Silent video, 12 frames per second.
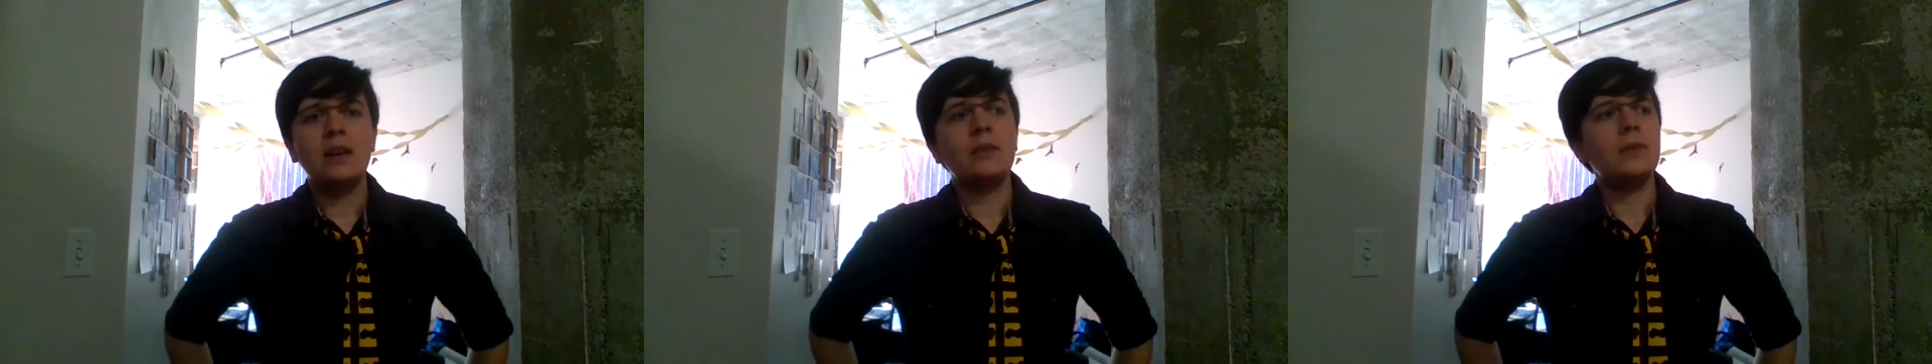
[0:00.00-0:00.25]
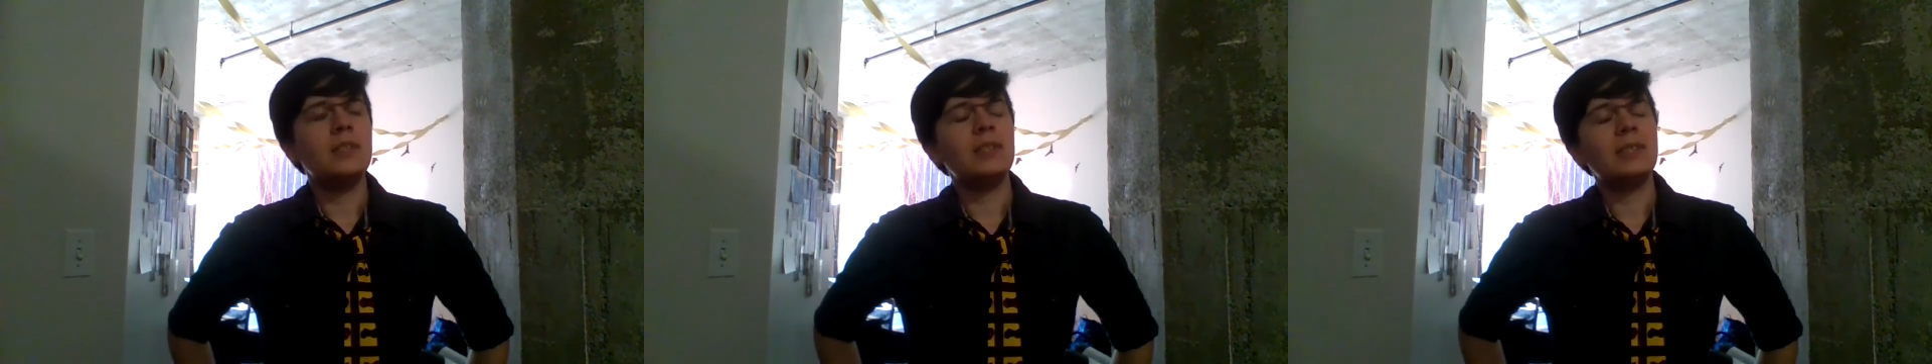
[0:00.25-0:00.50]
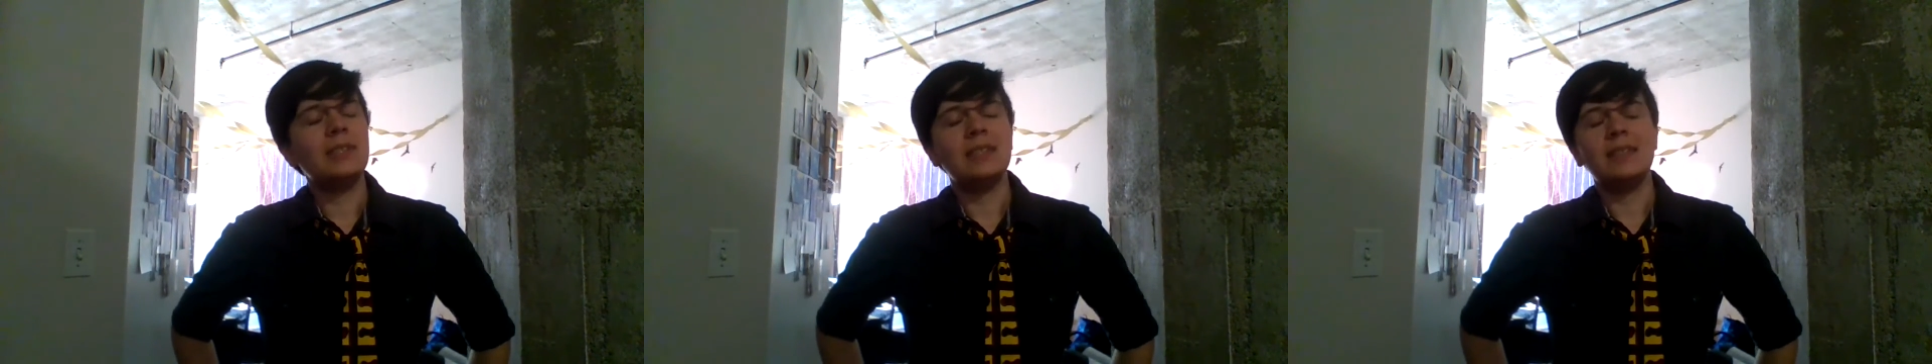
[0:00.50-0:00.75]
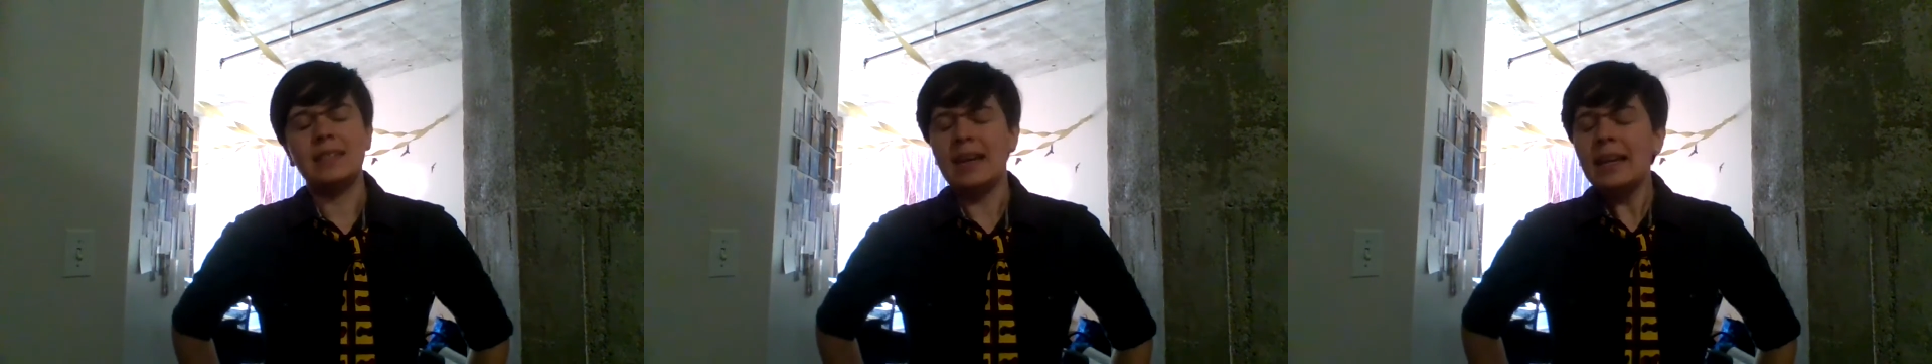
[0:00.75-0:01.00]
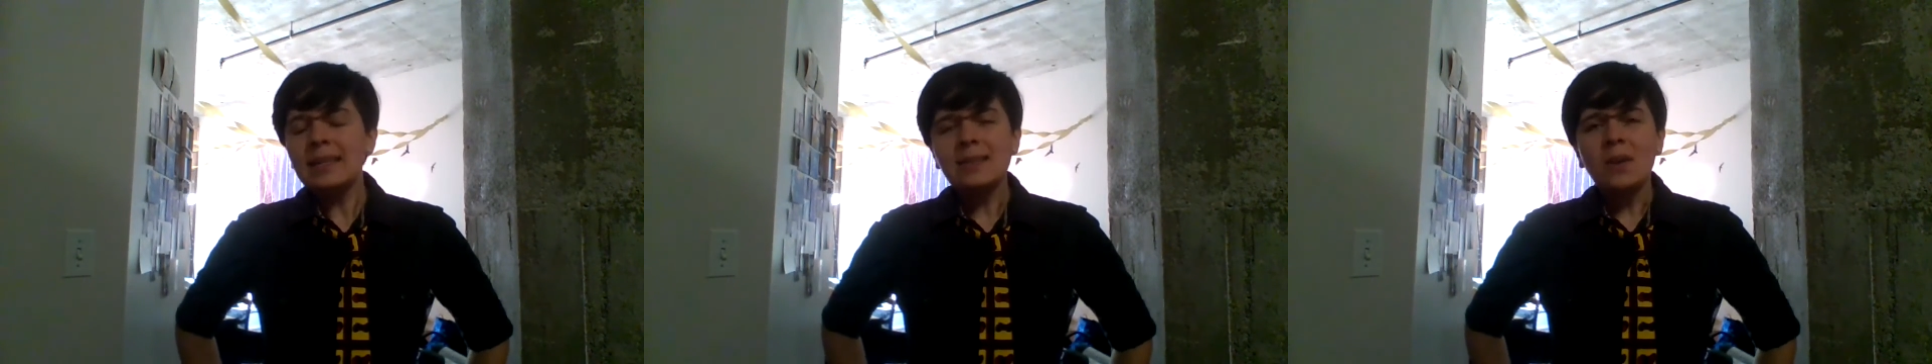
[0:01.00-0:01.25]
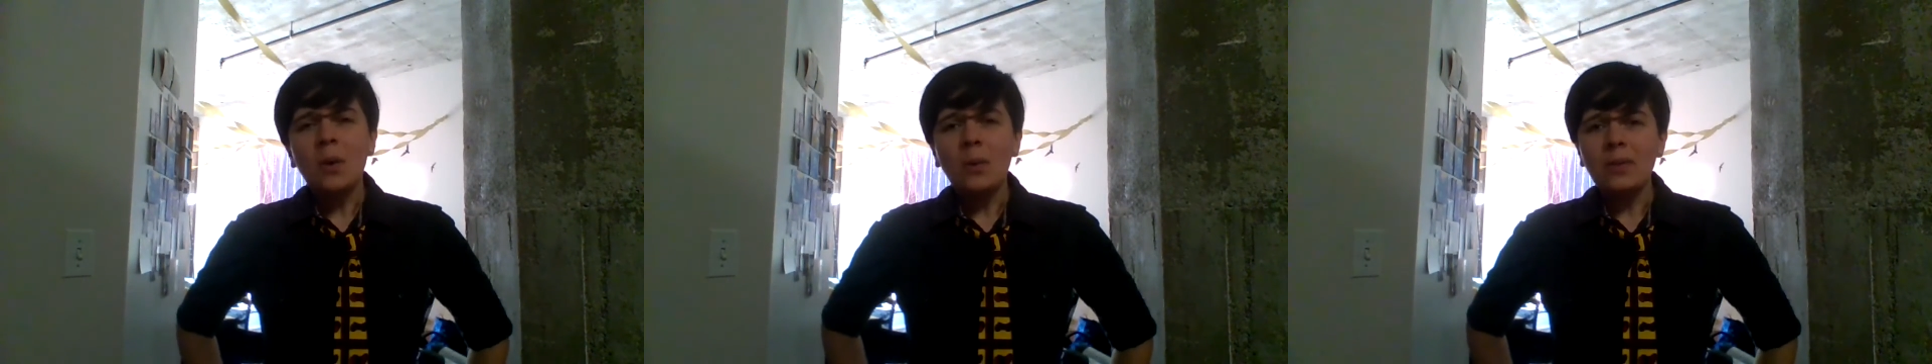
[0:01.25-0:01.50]
We just danced
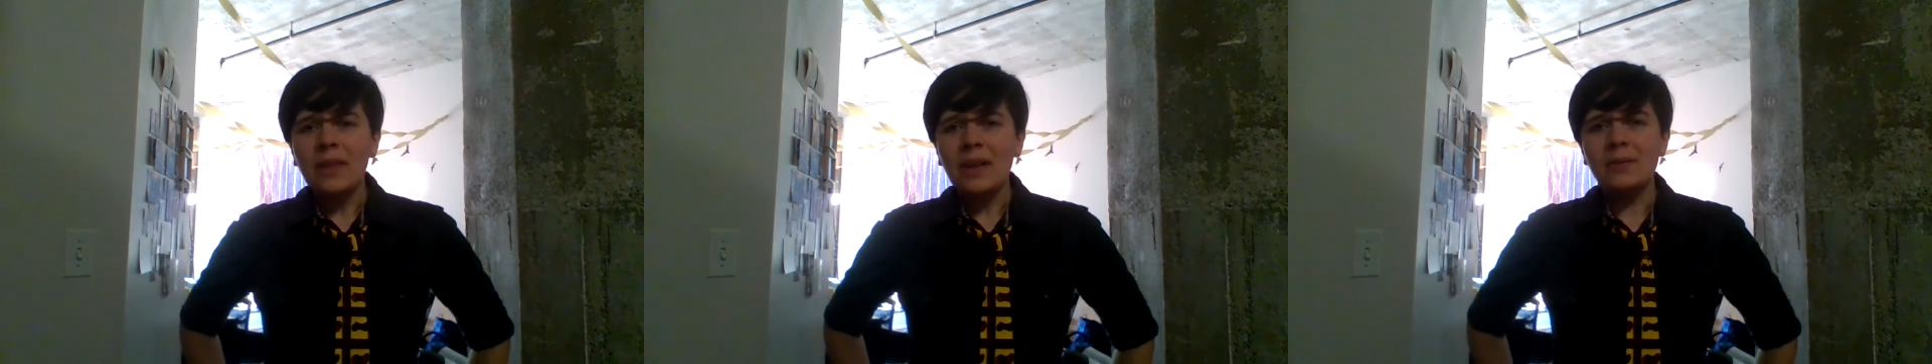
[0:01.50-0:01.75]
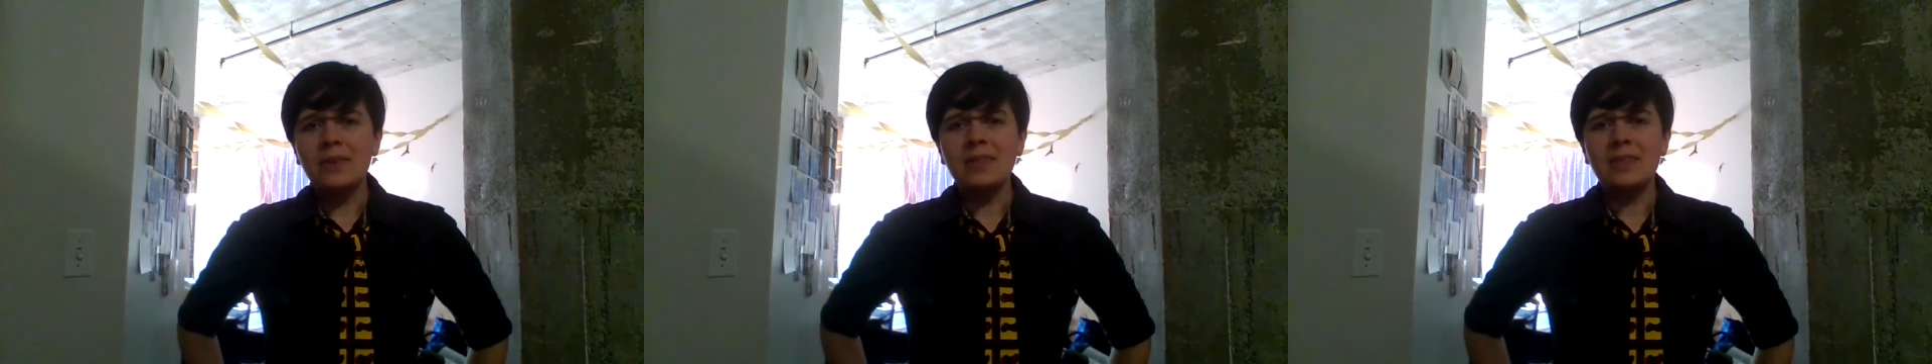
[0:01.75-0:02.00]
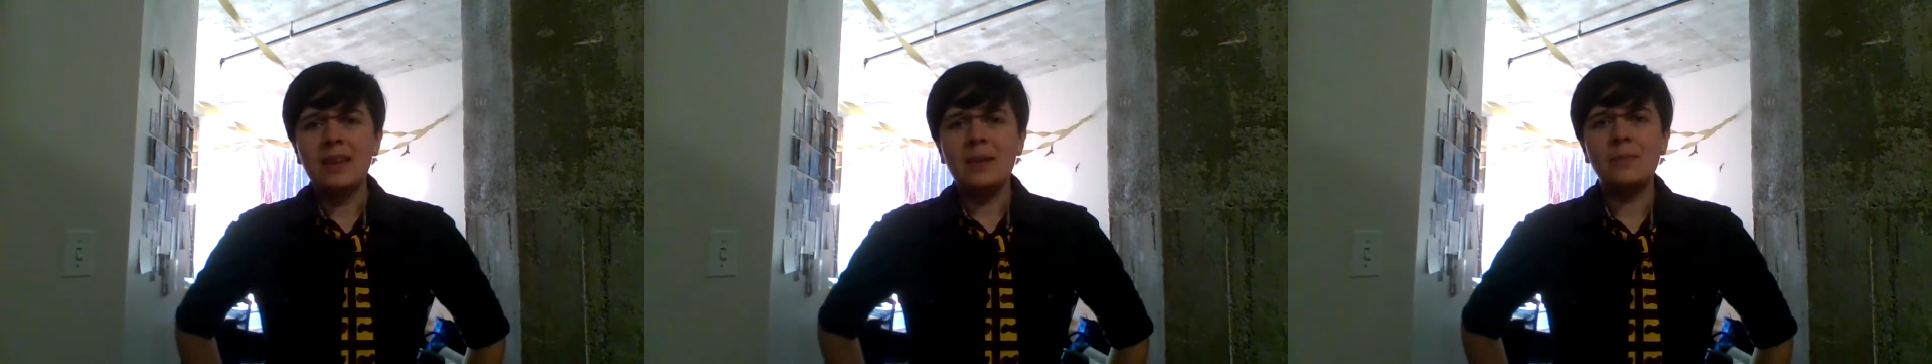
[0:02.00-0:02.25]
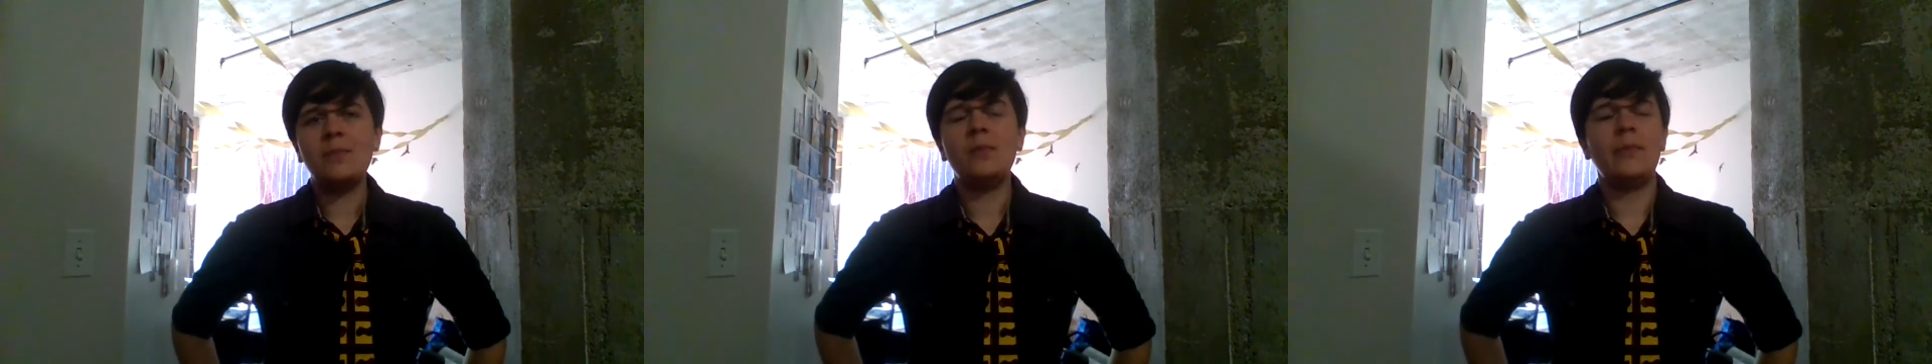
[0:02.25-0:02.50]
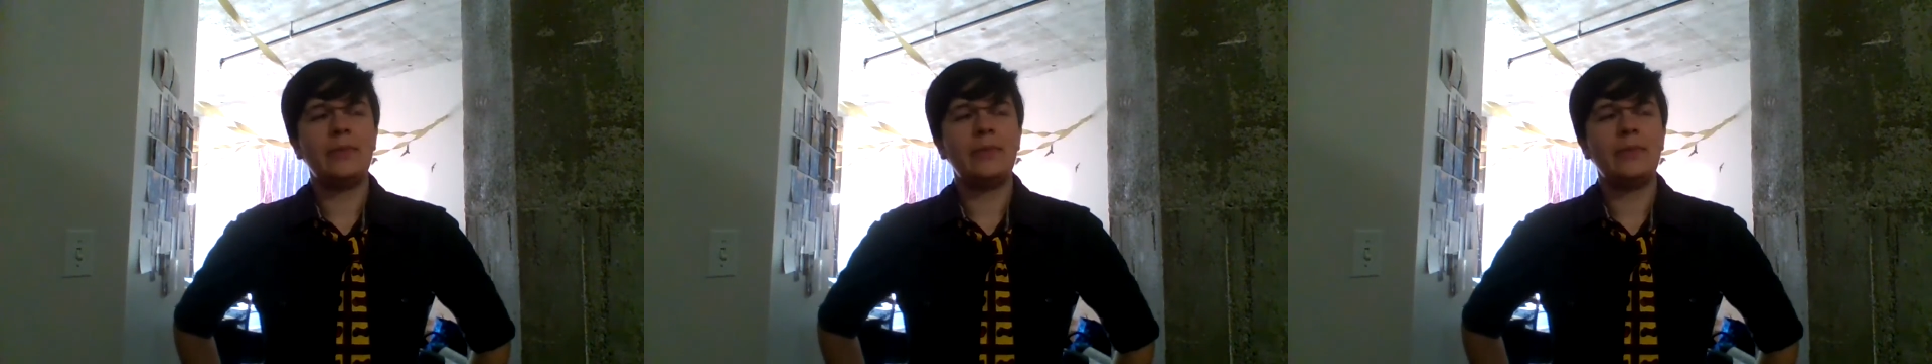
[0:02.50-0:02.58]
a whole lot with them.